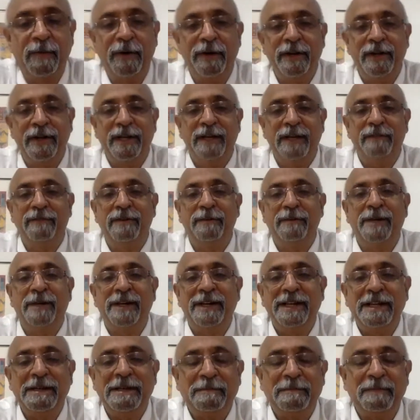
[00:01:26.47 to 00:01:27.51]
morning,
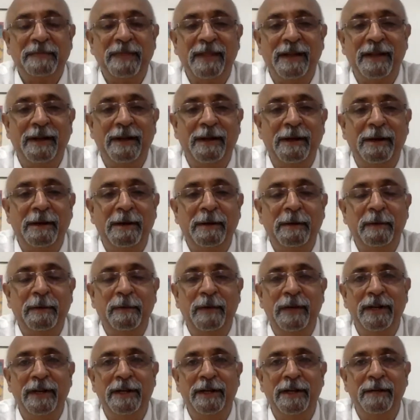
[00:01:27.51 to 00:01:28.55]
everybody.
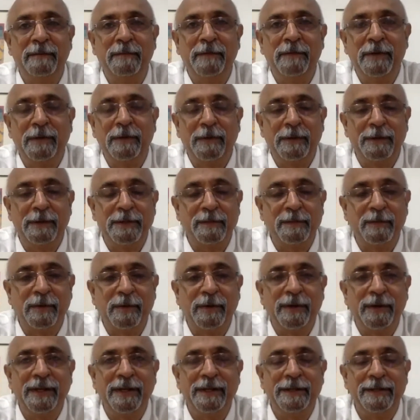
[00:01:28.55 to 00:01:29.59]
Welcome to this
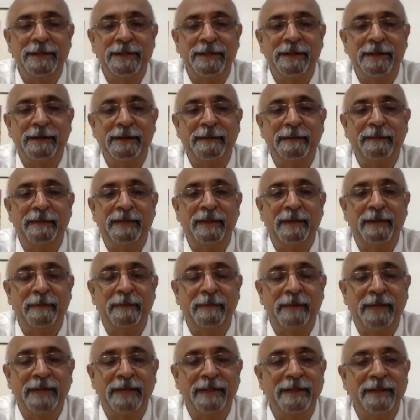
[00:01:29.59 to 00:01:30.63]
morning's
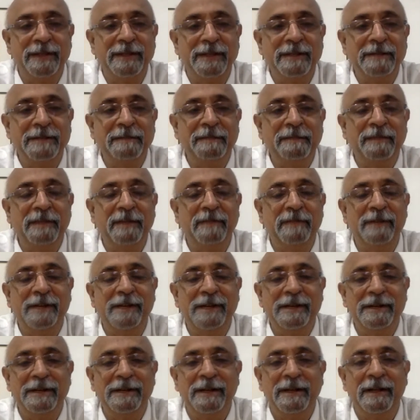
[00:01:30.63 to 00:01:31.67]
Manthan
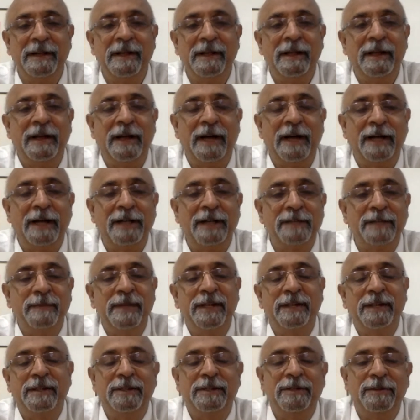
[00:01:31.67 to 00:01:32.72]
event. Our
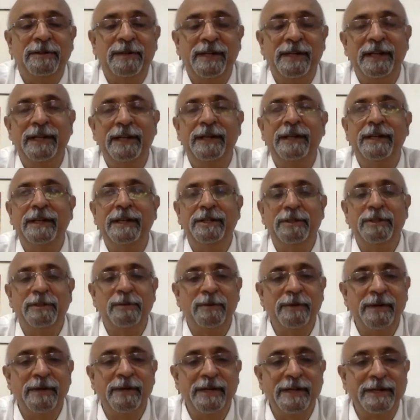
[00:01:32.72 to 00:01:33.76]
speaker today needs
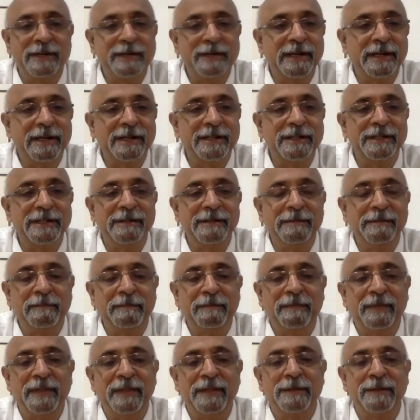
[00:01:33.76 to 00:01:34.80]
no introduction.
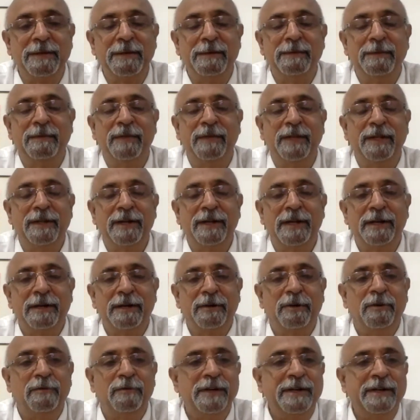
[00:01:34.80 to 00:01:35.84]
She's Vrinda
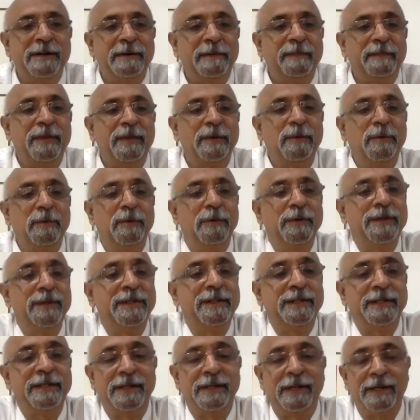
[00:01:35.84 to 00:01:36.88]
Grover, who
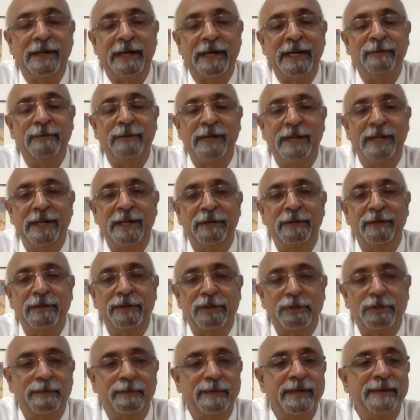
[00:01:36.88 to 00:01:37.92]
is an advocate to the
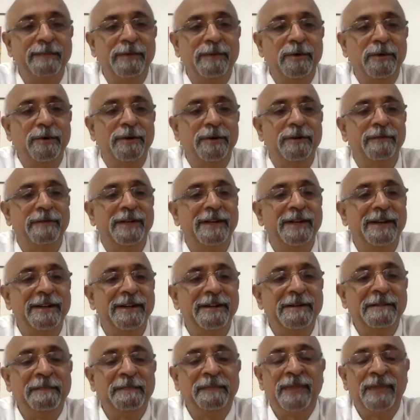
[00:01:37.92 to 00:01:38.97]
Supreme Court of
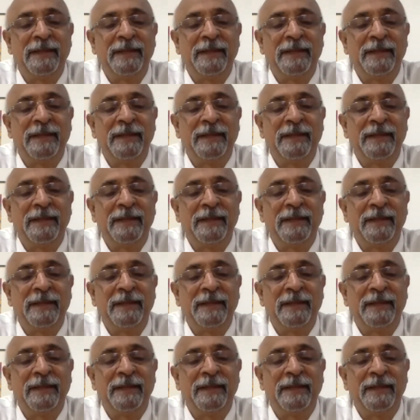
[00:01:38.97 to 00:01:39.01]
India.